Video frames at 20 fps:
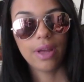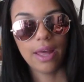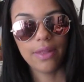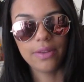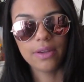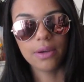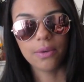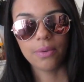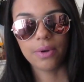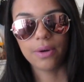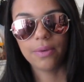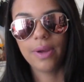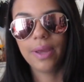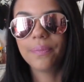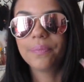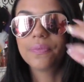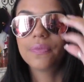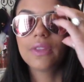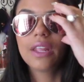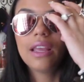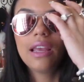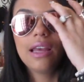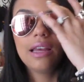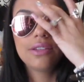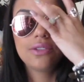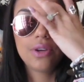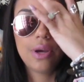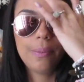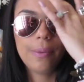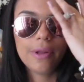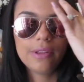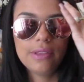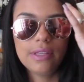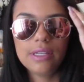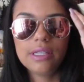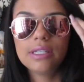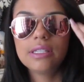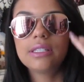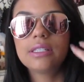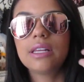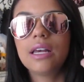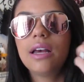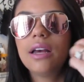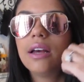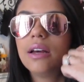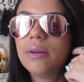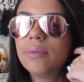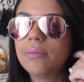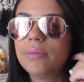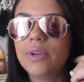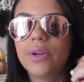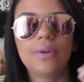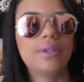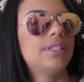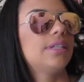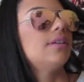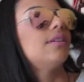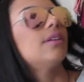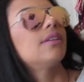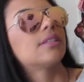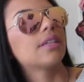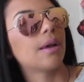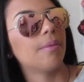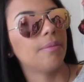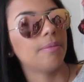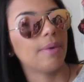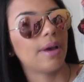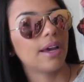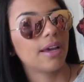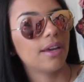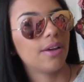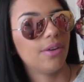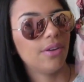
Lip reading: I think it went away. So I bought this. No, it didn't. It's coming back.